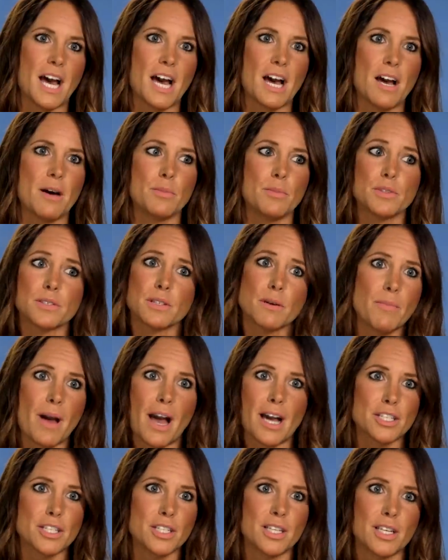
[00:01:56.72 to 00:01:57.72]
um, who's
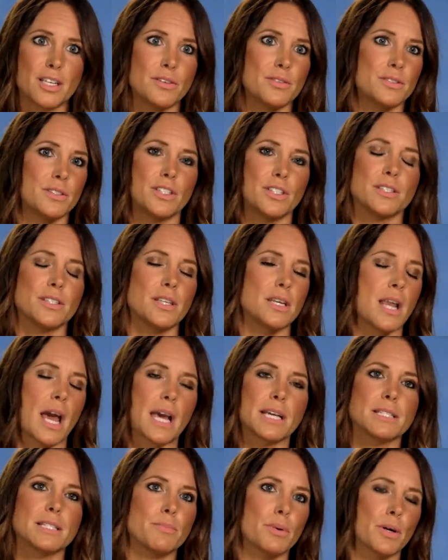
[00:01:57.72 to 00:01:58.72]
compassionate, who's just a
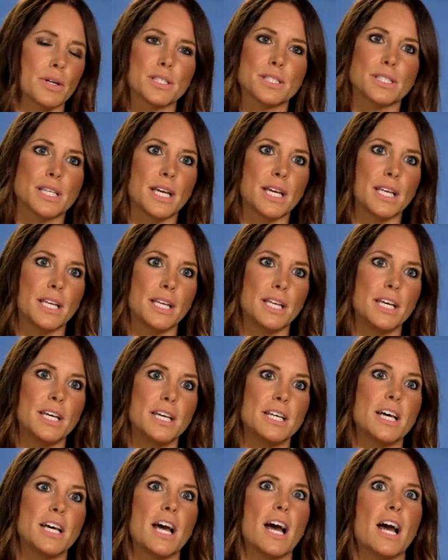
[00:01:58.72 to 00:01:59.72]
nice person
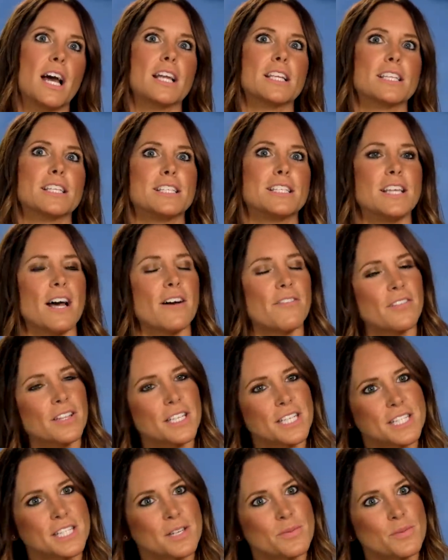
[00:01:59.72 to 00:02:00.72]

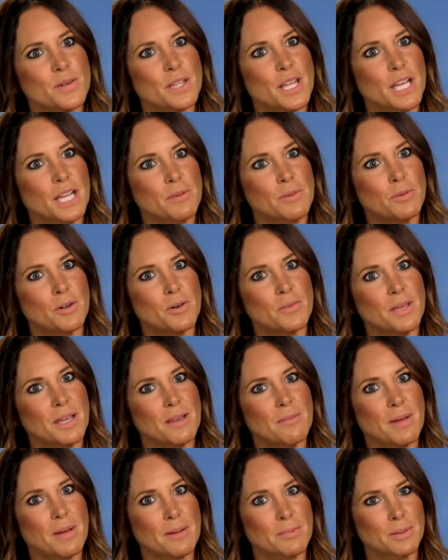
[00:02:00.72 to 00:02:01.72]
definitely someone that can put
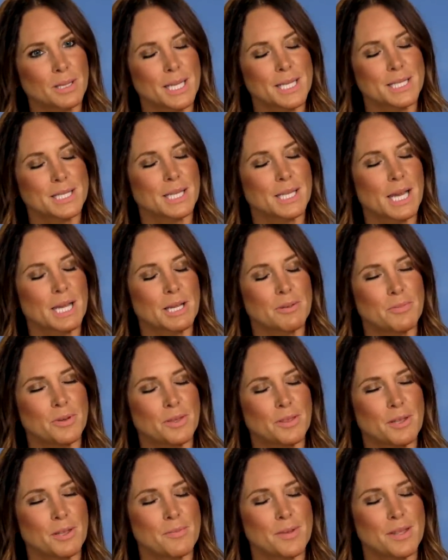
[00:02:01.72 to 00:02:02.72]
me in my place when I can
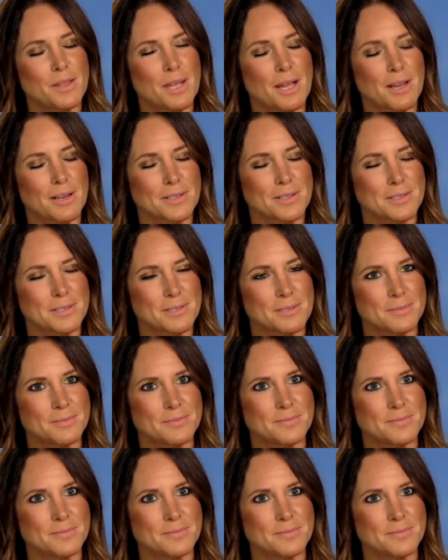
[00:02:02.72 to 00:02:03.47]
put them in theirs.